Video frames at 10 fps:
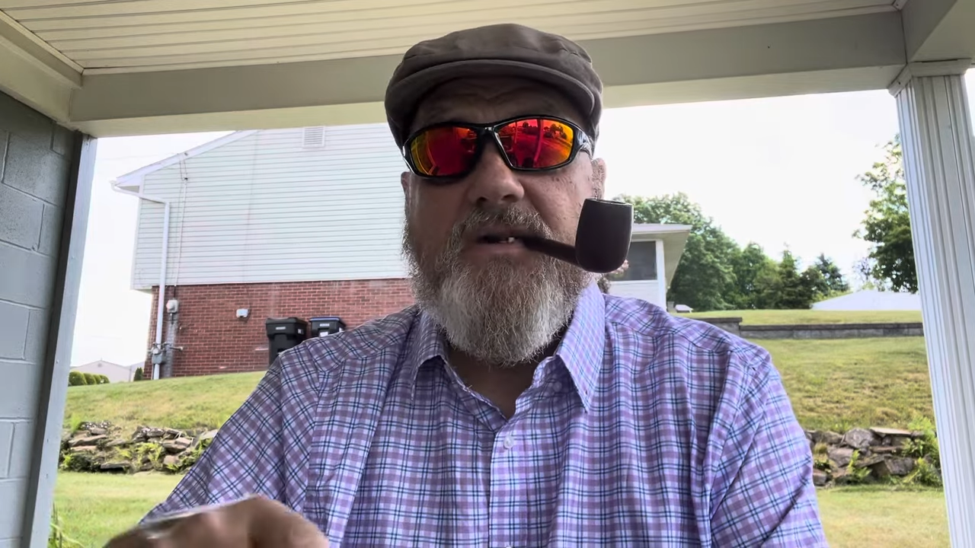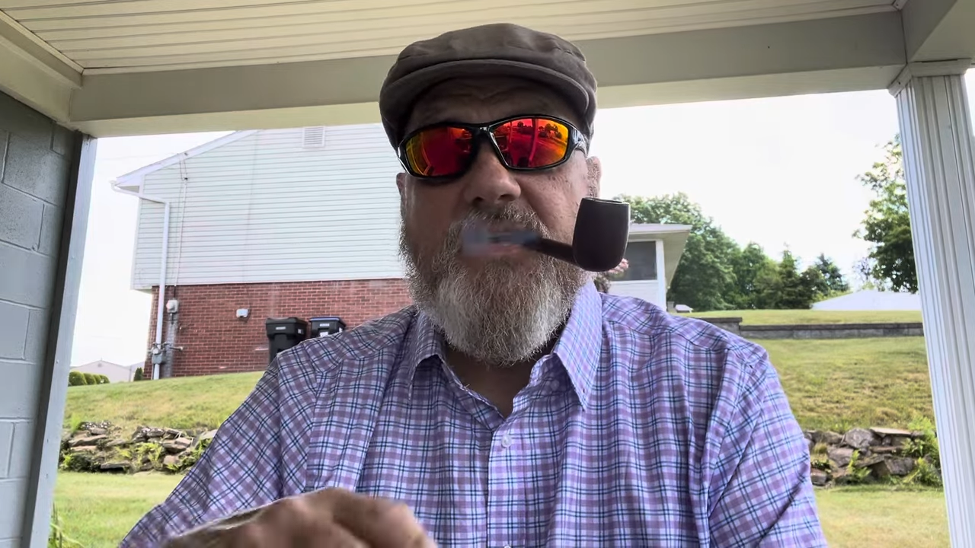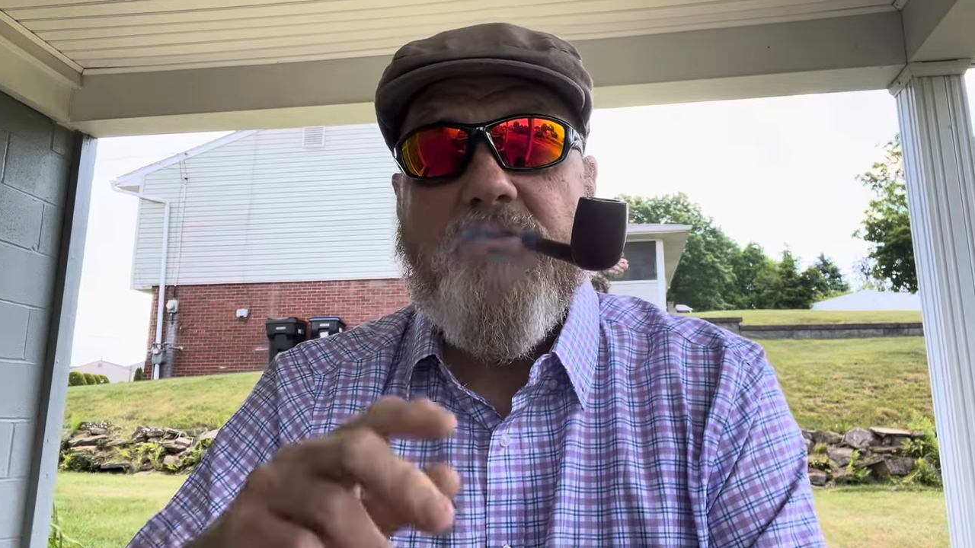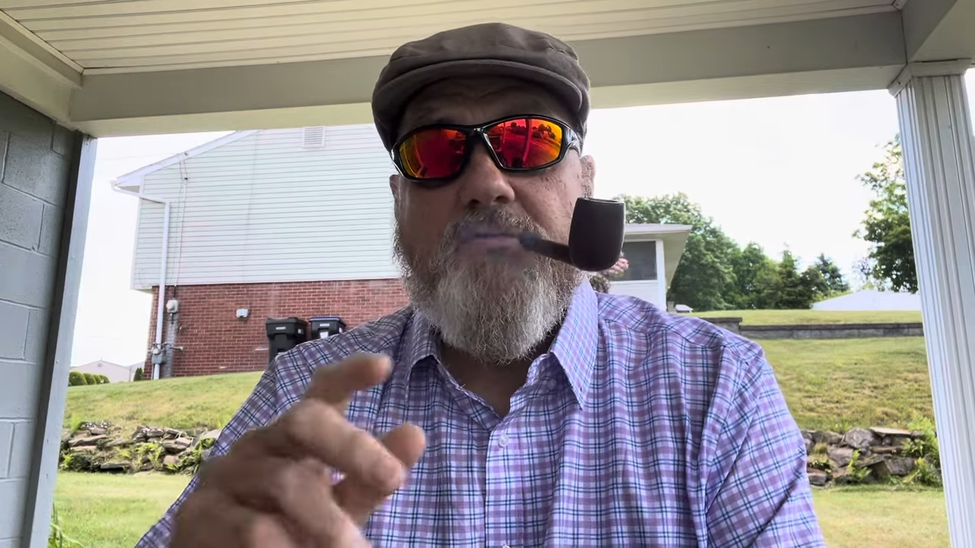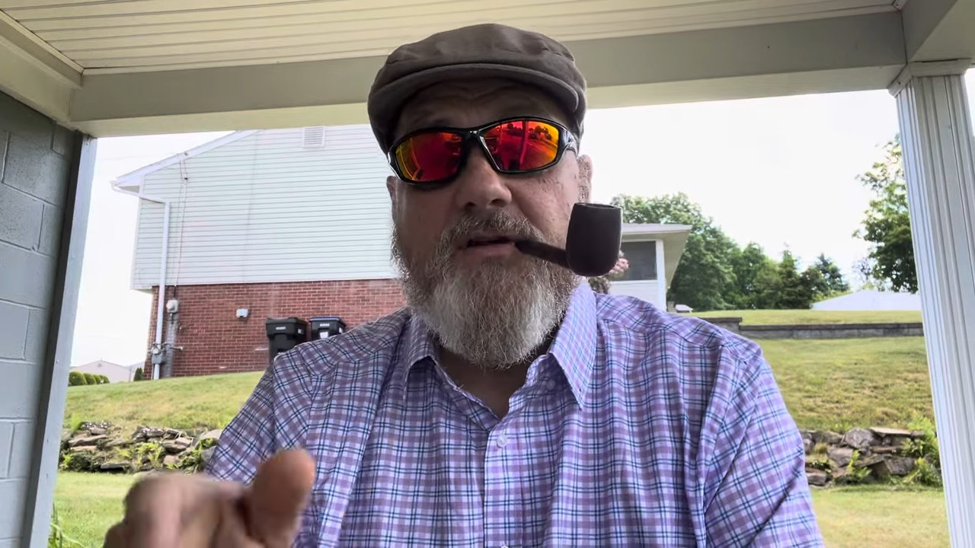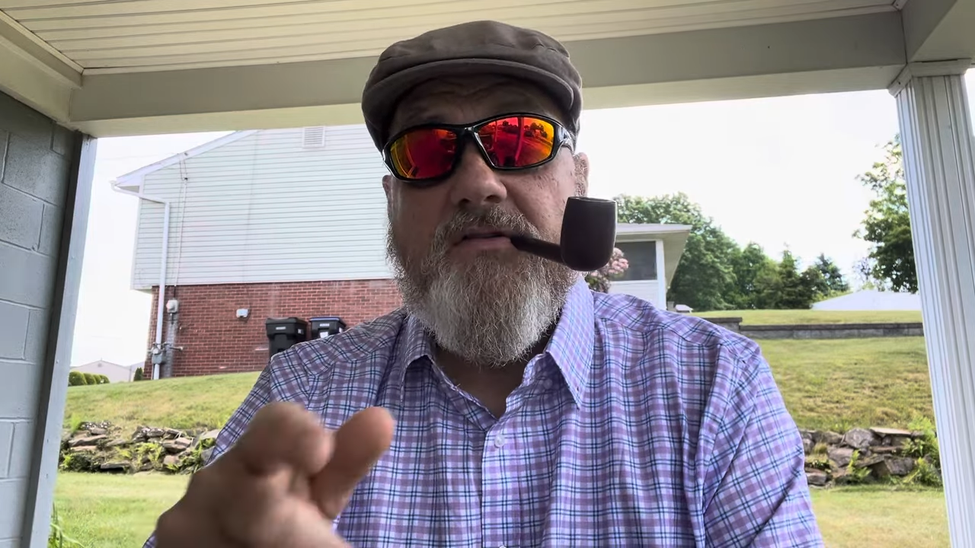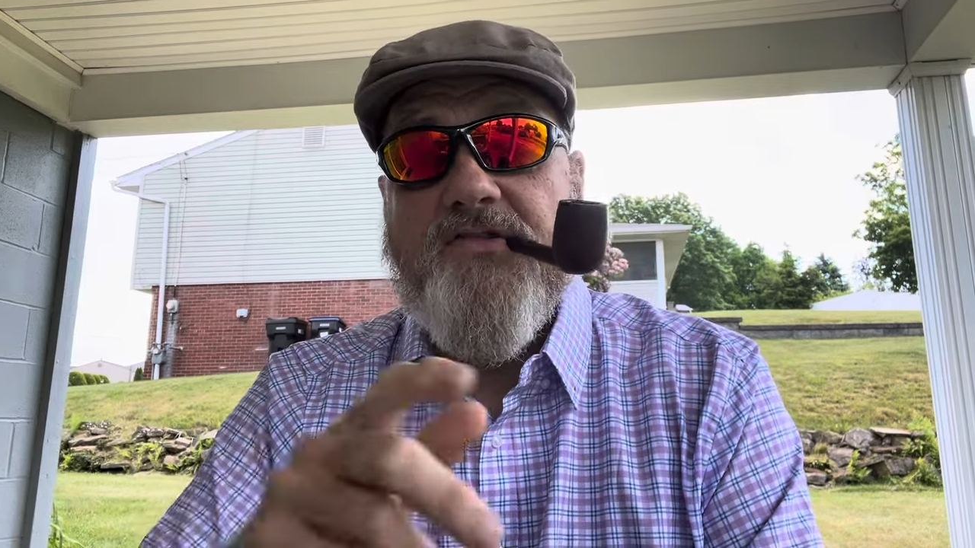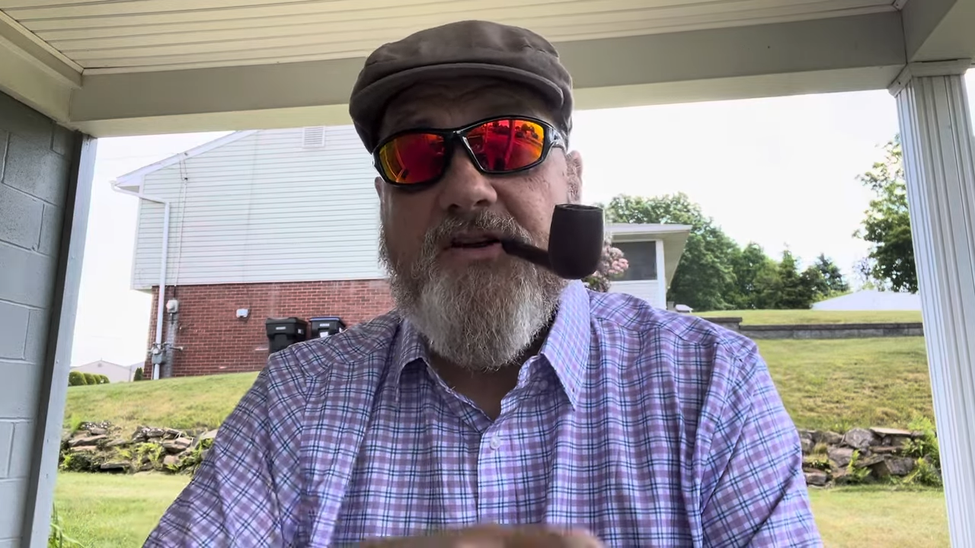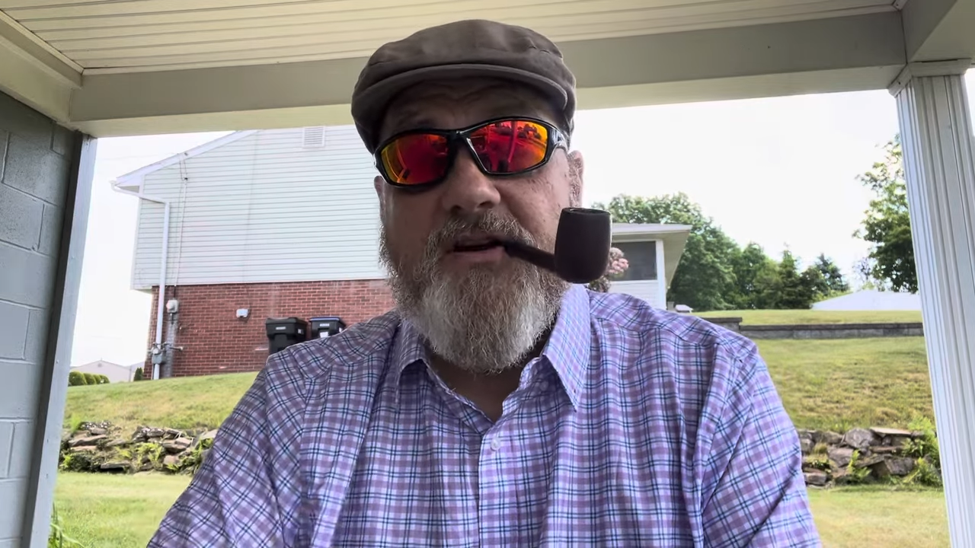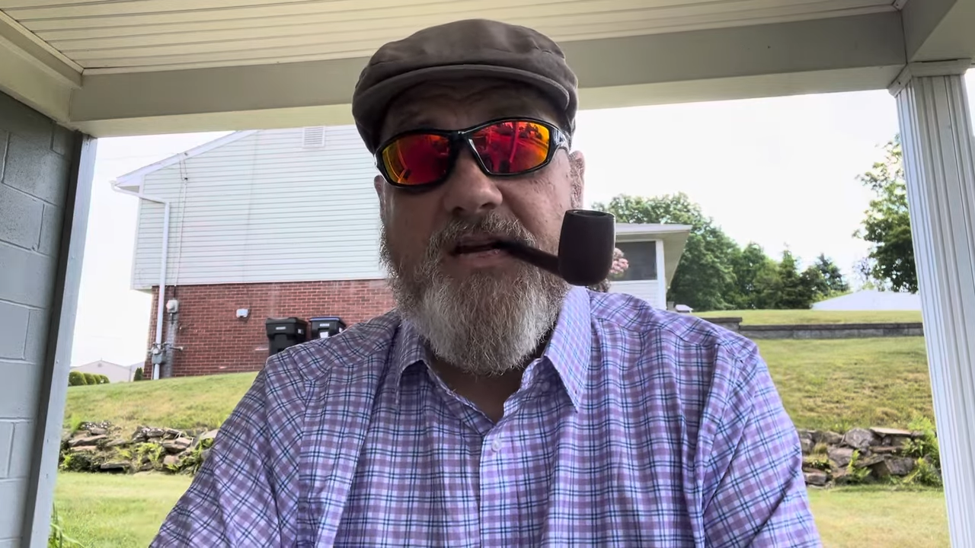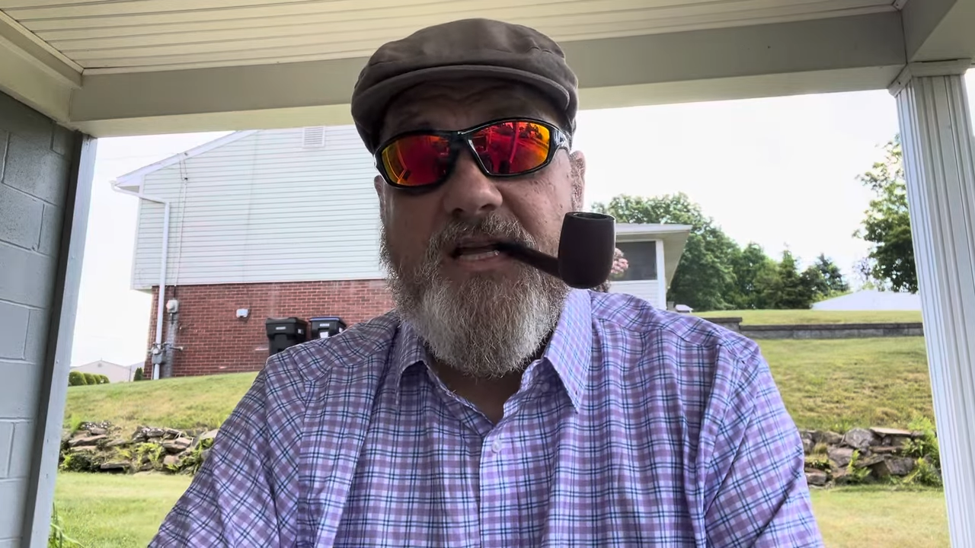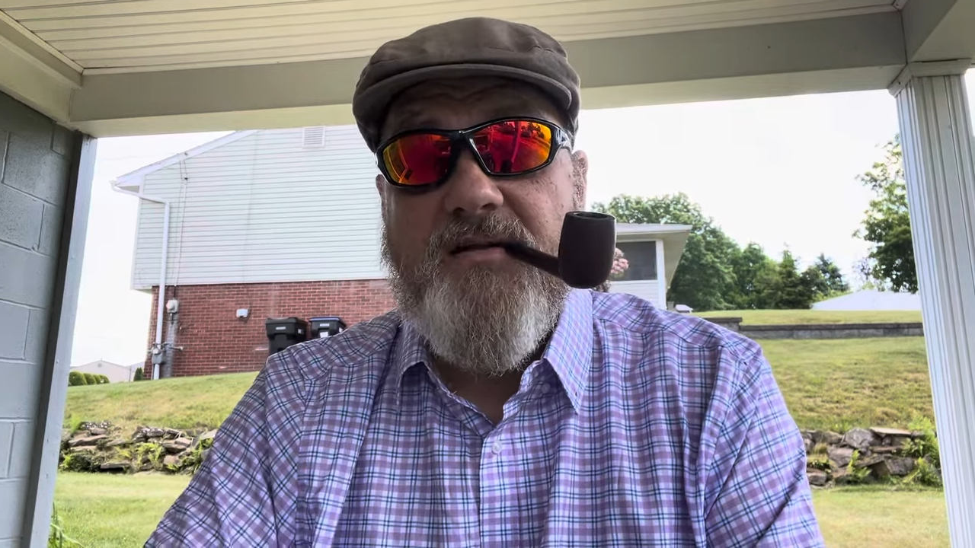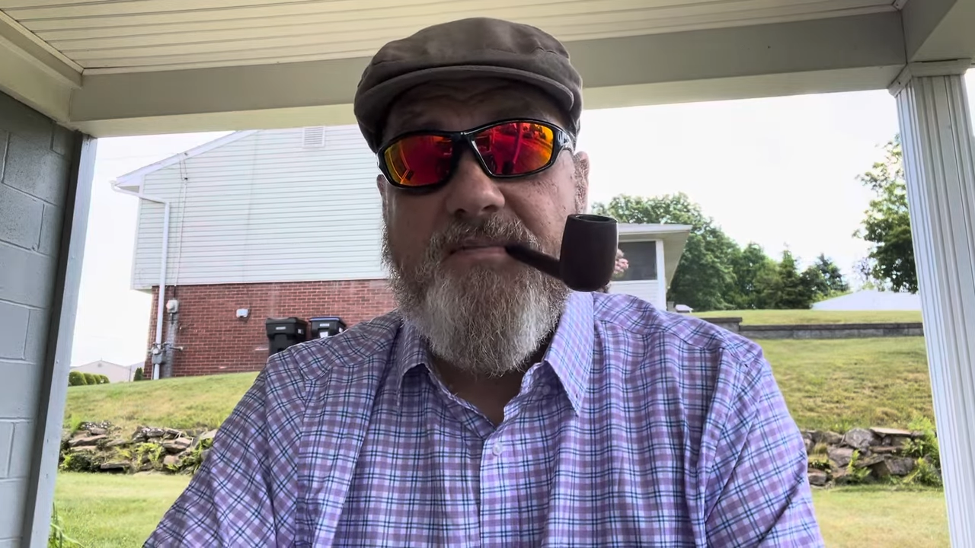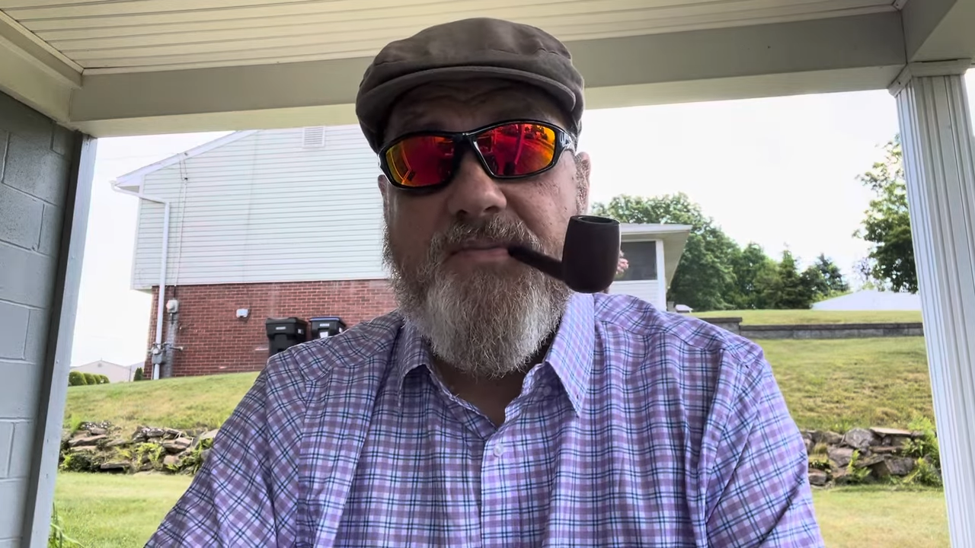at 12:30,